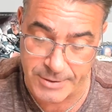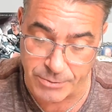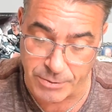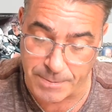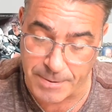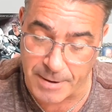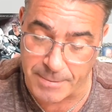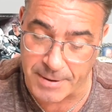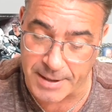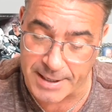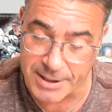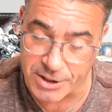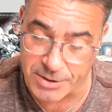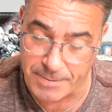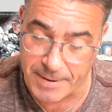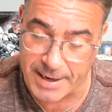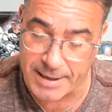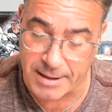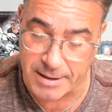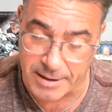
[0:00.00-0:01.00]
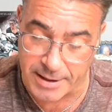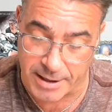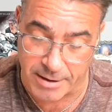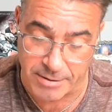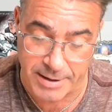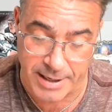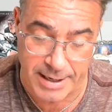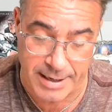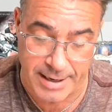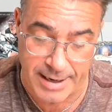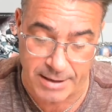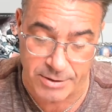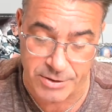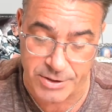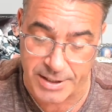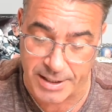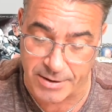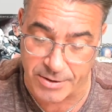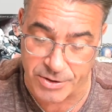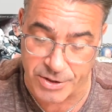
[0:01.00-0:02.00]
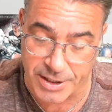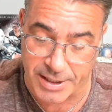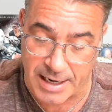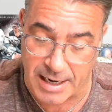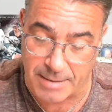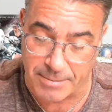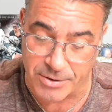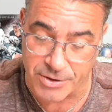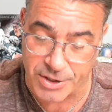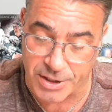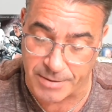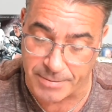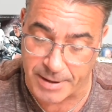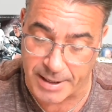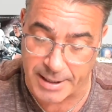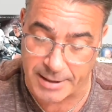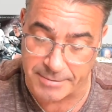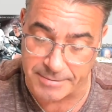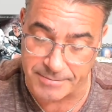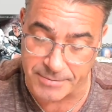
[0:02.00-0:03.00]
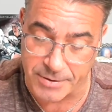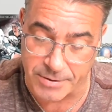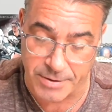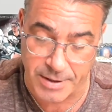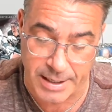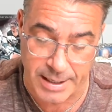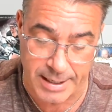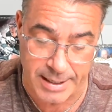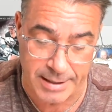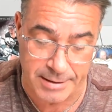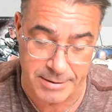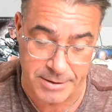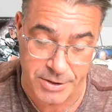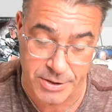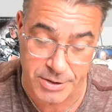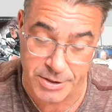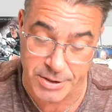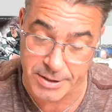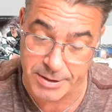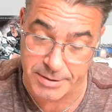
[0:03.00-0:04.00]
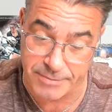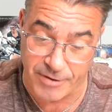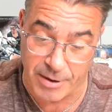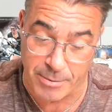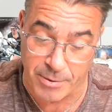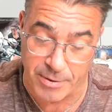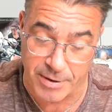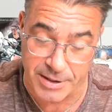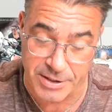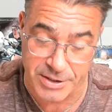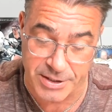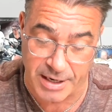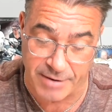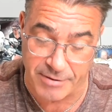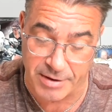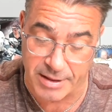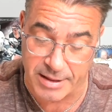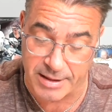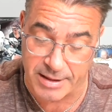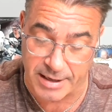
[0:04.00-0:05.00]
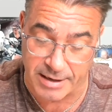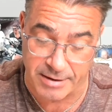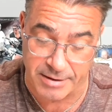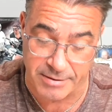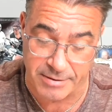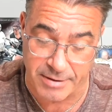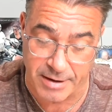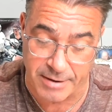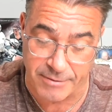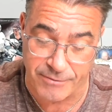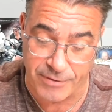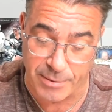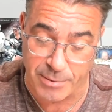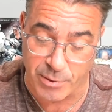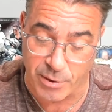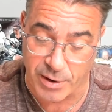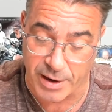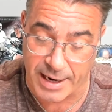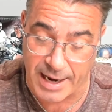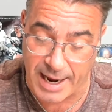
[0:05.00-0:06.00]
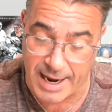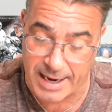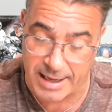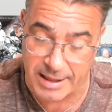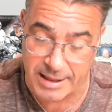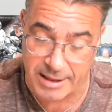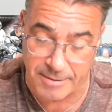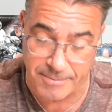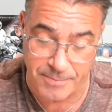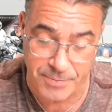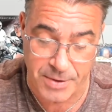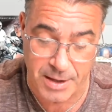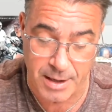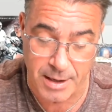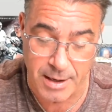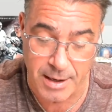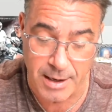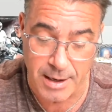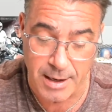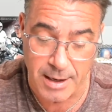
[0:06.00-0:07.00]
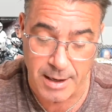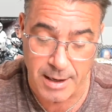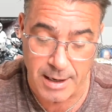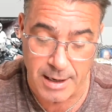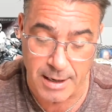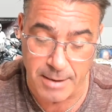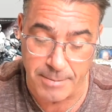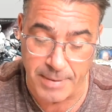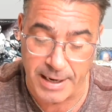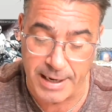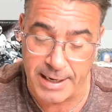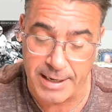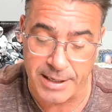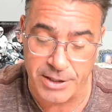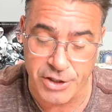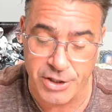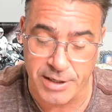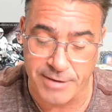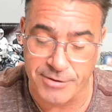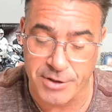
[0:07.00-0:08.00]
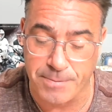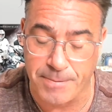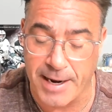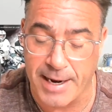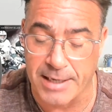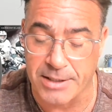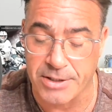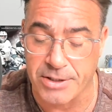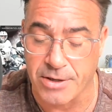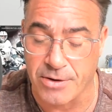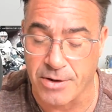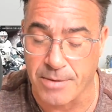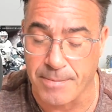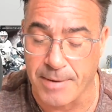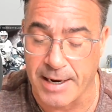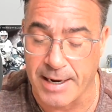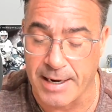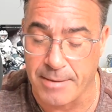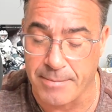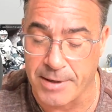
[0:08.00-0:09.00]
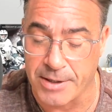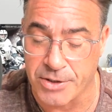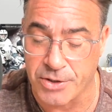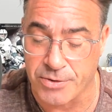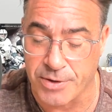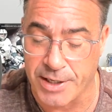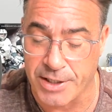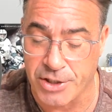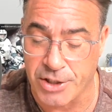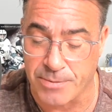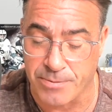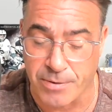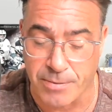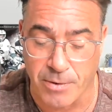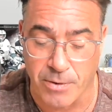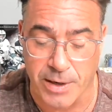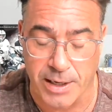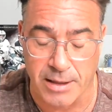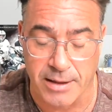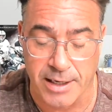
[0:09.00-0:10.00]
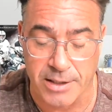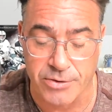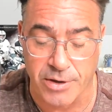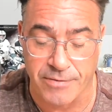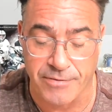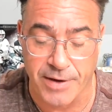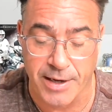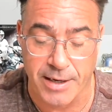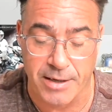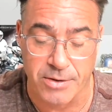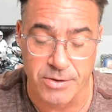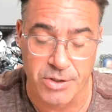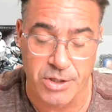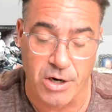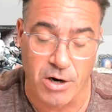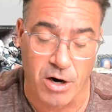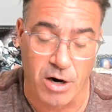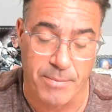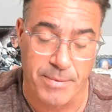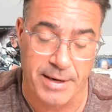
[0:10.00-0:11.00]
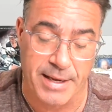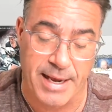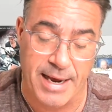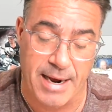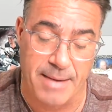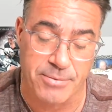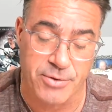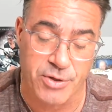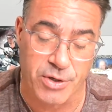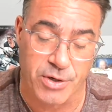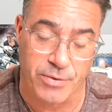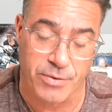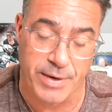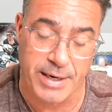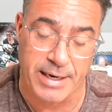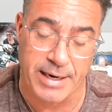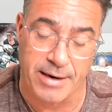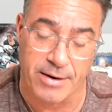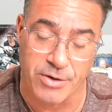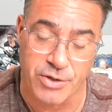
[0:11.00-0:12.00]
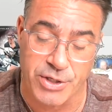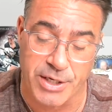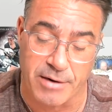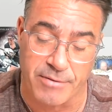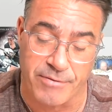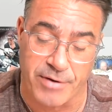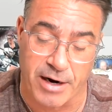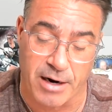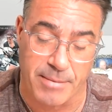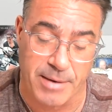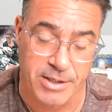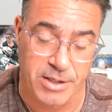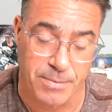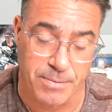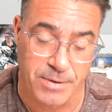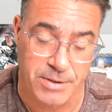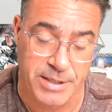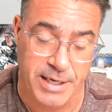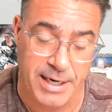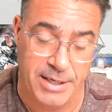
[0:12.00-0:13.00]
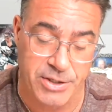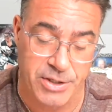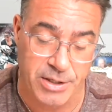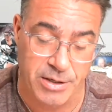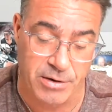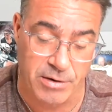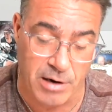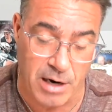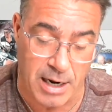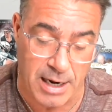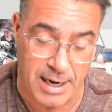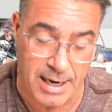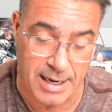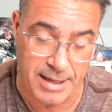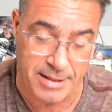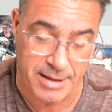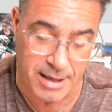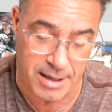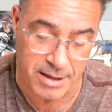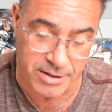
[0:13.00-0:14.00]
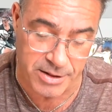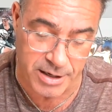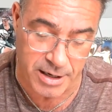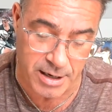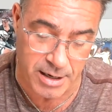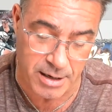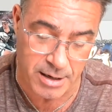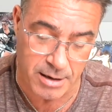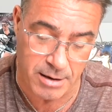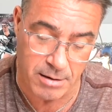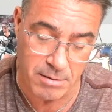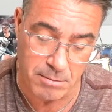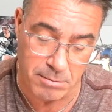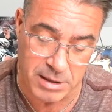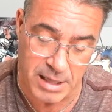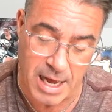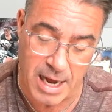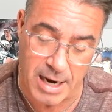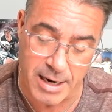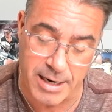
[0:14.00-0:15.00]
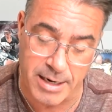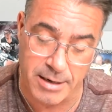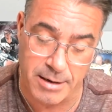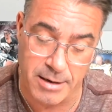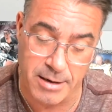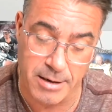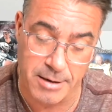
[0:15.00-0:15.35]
Republicans made clear they had House Energy Commerce Committee. Okay, this is February 7th and February 8th. Many initiatives passed under the Biden administration promoting electric vehicles, carbon capture, green energy, and environmental protection are on the block.